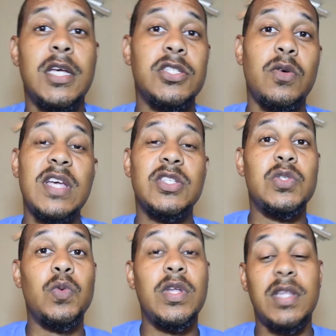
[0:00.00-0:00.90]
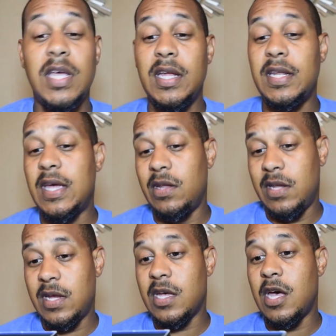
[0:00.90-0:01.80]
So that's just one thing that
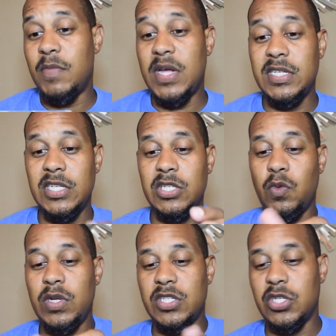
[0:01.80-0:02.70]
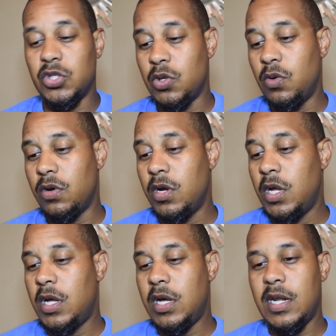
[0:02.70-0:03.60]
caught my attention with this controller,
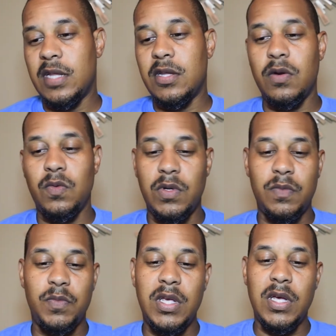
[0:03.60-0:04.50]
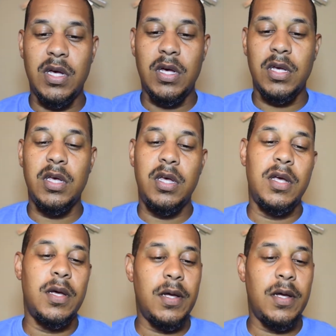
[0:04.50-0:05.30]
and I thought it would be good.